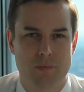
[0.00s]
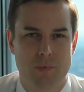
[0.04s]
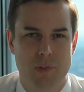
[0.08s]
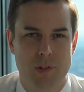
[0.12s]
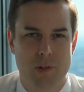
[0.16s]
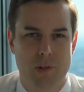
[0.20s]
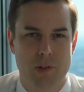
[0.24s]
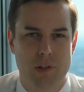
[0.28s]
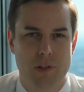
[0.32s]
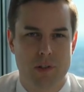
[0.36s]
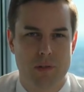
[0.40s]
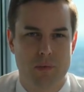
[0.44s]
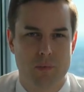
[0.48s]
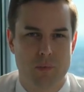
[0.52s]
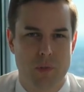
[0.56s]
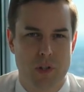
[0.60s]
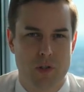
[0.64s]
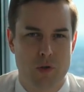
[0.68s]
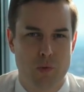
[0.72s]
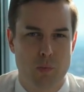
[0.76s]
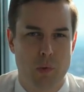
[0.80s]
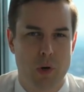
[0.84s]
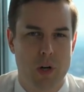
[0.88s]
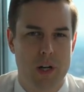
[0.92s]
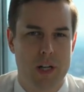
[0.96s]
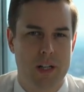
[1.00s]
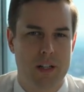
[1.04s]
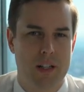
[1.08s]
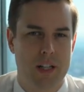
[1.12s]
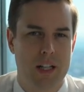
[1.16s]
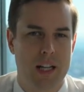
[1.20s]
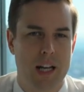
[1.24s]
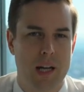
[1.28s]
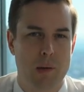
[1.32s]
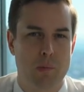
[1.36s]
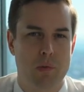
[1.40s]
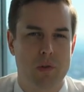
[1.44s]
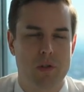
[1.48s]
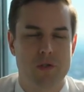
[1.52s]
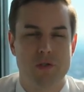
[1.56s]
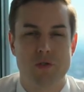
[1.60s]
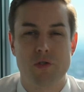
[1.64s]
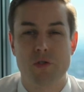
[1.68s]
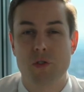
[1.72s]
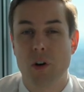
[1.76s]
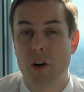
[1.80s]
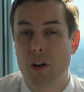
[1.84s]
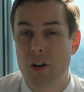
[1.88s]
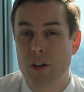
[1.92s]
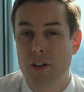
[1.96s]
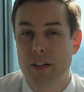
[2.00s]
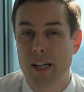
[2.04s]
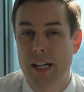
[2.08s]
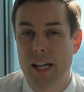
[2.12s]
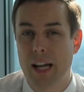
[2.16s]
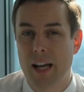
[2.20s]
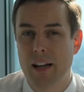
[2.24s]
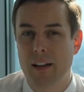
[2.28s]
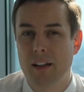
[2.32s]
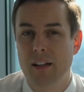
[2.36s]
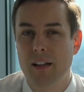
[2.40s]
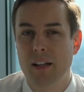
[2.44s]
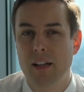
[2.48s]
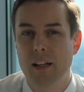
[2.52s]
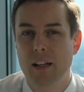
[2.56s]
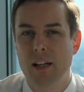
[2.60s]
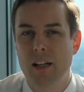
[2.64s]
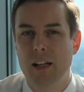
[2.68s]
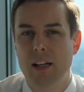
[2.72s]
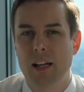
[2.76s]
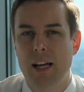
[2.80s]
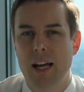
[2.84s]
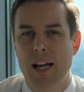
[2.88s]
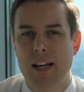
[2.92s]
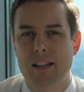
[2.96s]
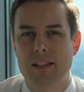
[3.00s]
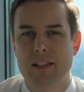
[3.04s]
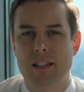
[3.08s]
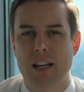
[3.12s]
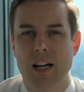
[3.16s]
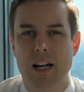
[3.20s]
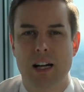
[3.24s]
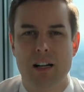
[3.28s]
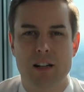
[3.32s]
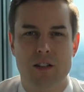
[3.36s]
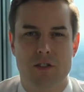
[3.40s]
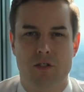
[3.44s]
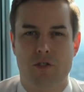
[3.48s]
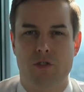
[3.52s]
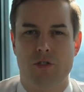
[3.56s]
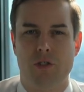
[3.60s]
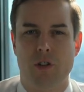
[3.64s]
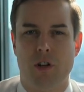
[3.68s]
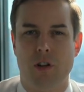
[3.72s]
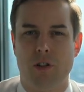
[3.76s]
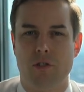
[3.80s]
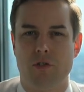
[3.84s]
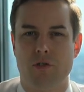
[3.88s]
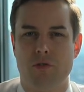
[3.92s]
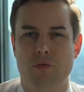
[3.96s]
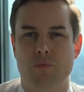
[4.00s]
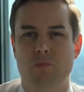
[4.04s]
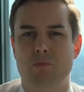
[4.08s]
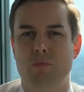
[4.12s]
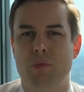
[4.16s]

The, this morning the cable is stronger again as are stocks.